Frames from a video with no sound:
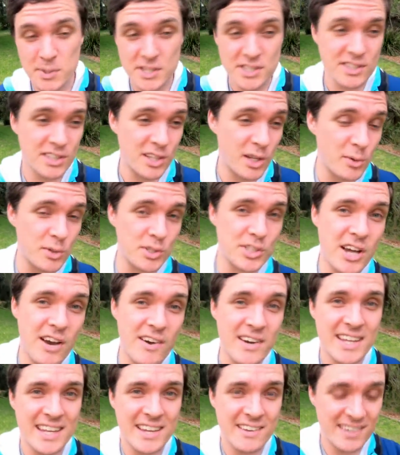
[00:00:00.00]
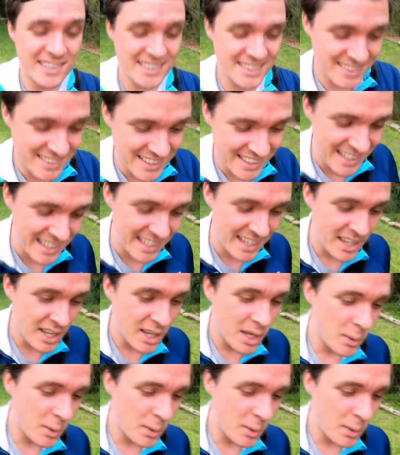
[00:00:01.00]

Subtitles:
which is a local charity here in Sydney,